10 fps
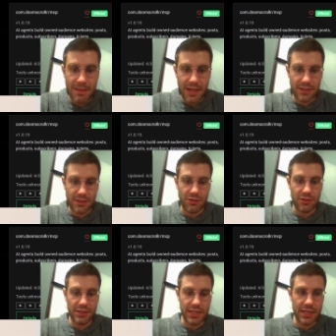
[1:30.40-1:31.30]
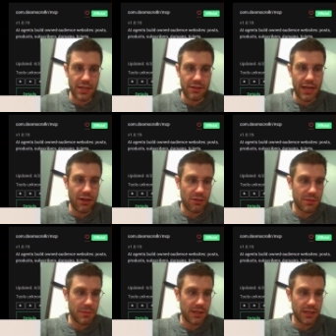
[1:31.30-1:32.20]
And so you'll see here that
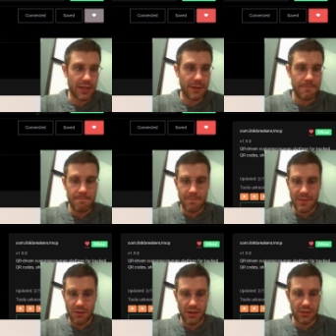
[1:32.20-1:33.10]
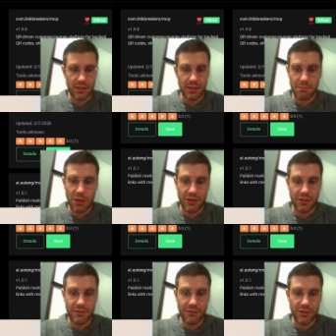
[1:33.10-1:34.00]
ultimately there's a
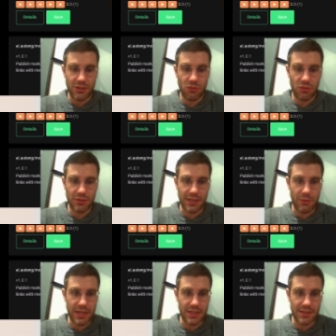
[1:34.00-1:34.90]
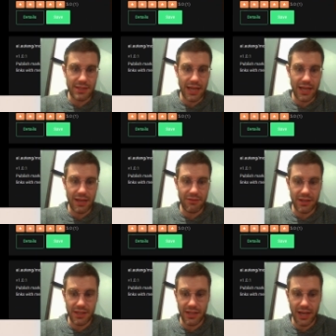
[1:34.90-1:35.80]
plethora of different tools that we can save
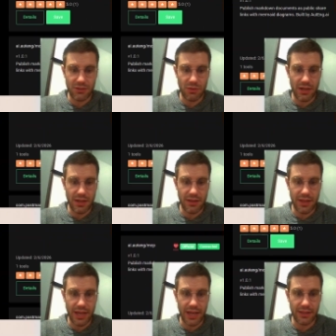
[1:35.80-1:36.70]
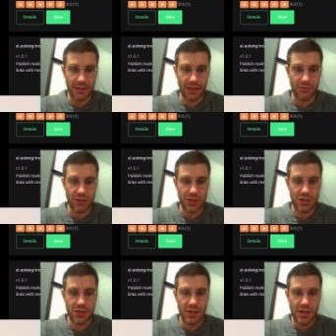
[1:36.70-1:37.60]
and connect with and
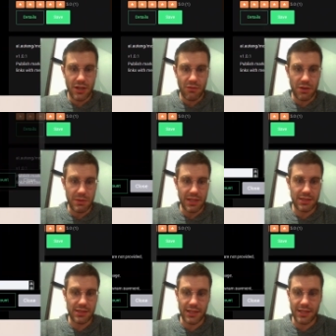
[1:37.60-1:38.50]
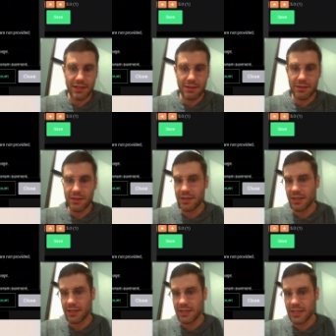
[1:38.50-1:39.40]
leverage. When we select
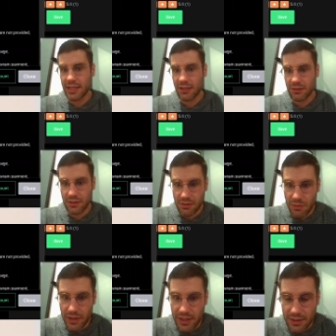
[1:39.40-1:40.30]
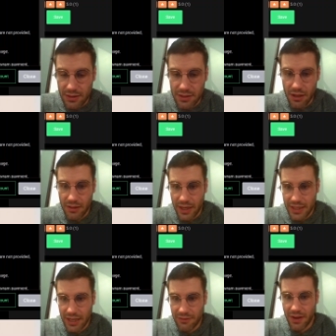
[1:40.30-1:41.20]
the details, we can start
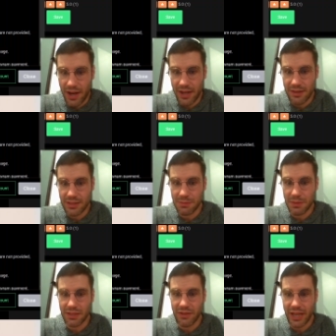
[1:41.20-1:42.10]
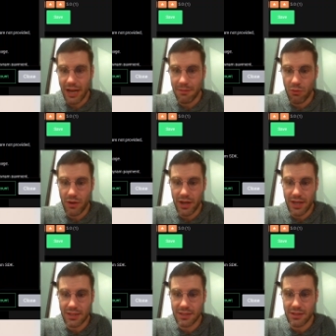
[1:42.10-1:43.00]
identifying the specific
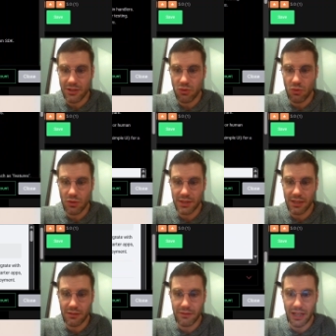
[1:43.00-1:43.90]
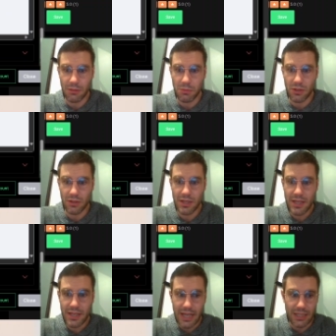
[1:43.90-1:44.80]
endpoints, the tools that are available,
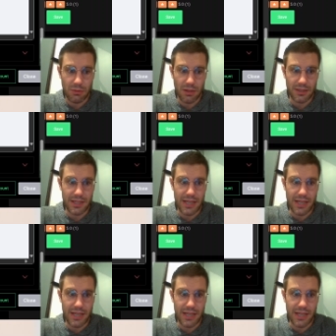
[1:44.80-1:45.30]
as well as the